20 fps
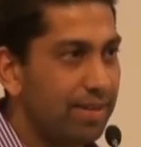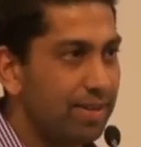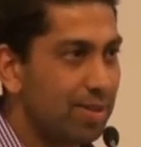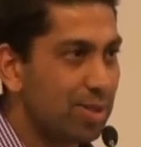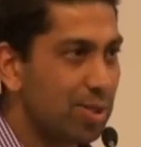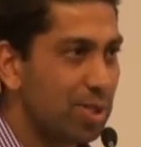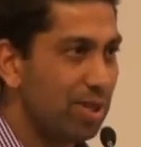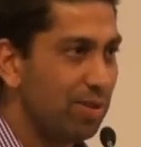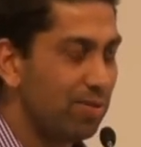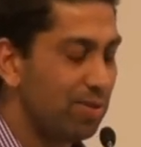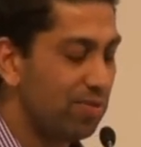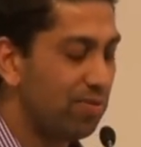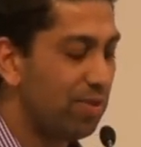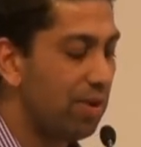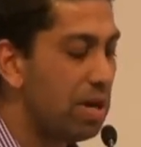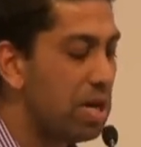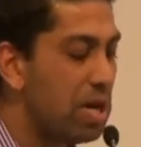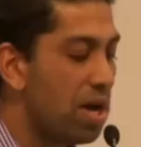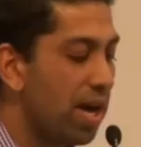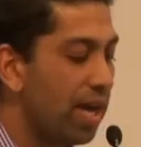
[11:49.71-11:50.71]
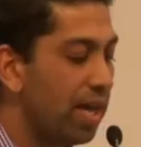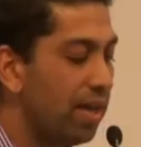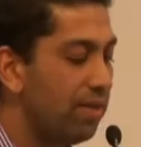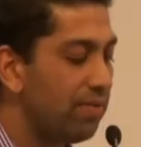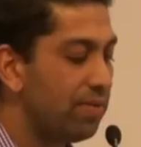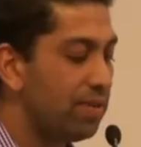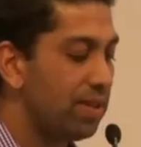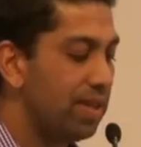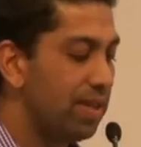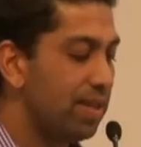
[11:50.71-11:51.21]
and she was very
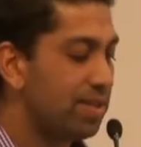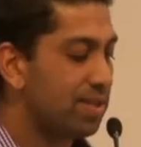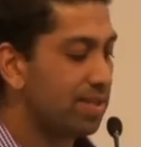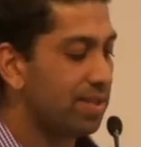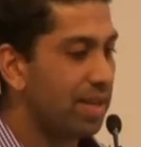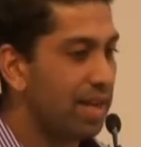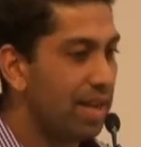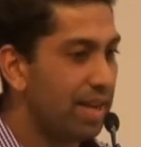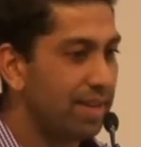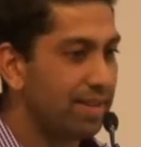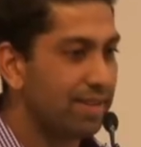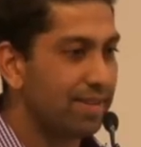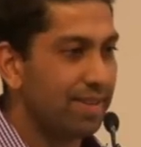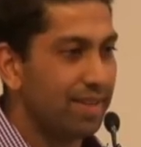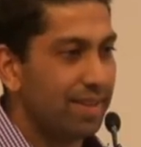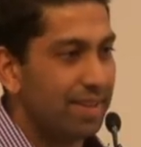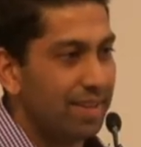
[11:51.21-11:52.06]
naive to this, and,